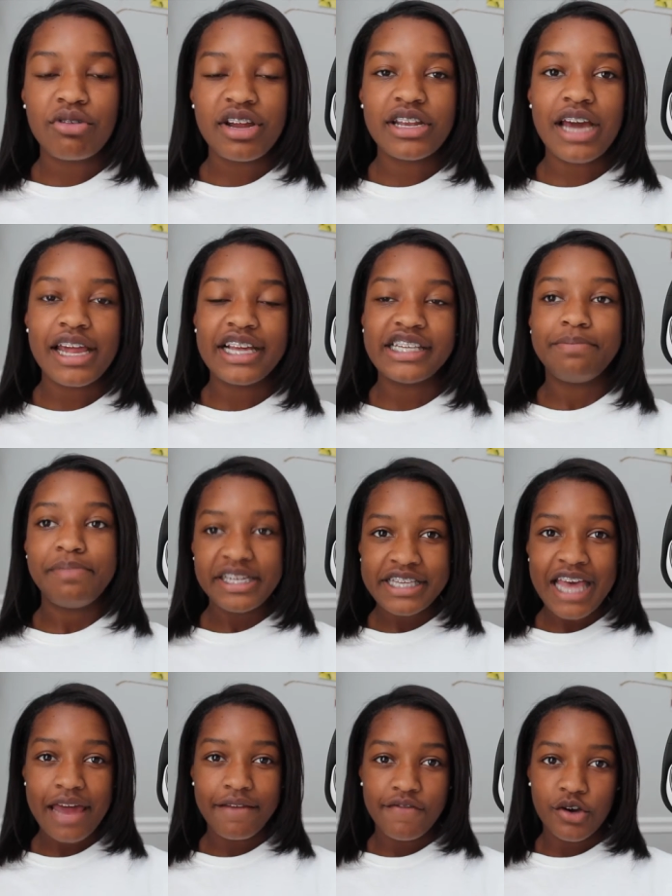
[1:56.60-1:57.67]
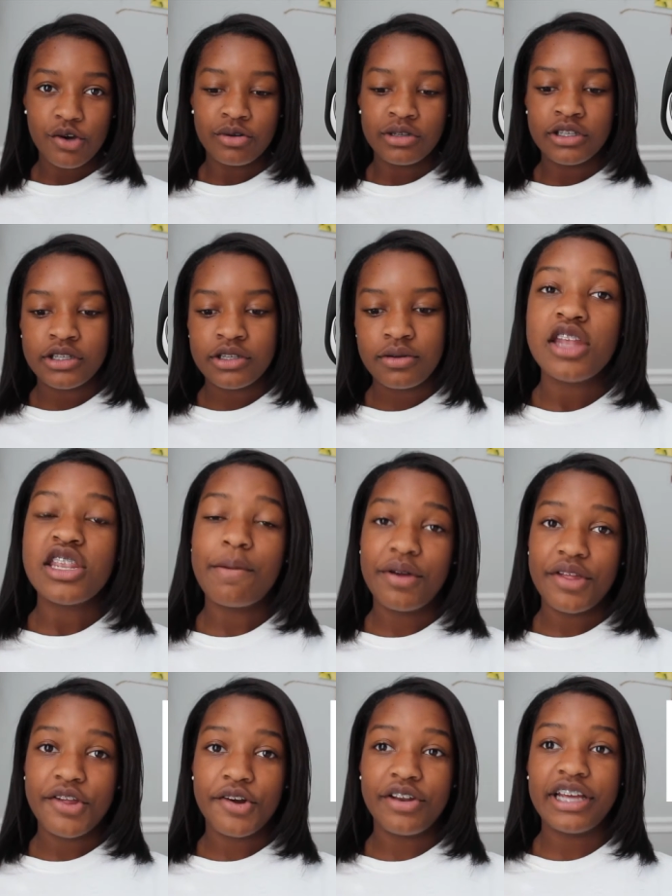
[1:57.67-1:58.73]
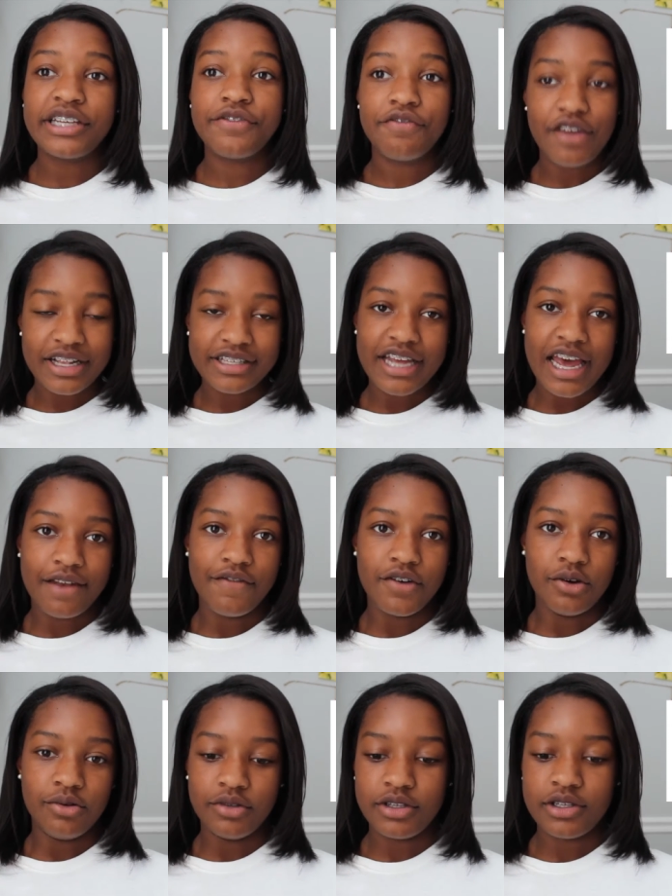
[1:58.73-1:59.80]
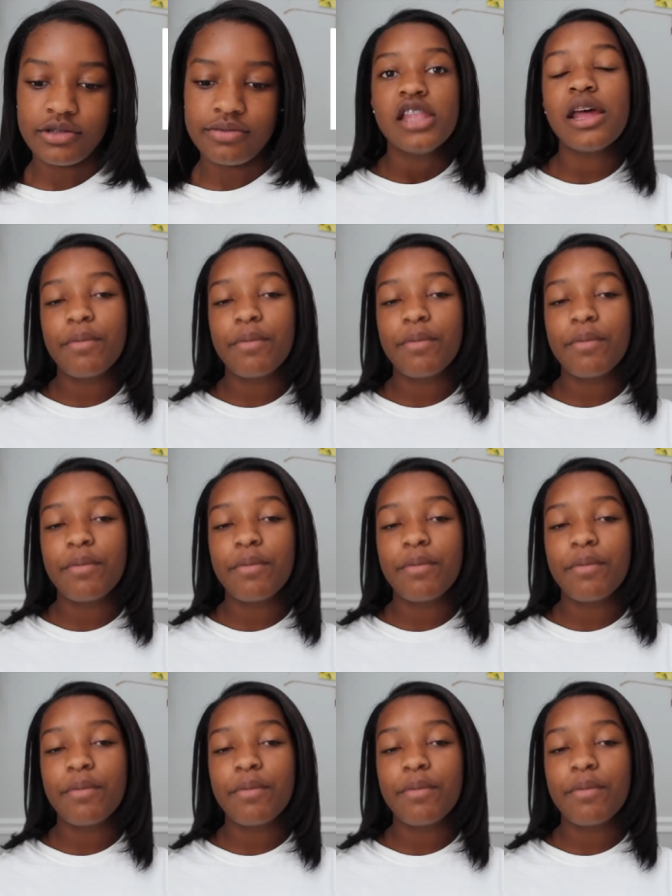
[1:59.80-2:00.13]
29 is Beats headphones. Number 30 is Frends headphones.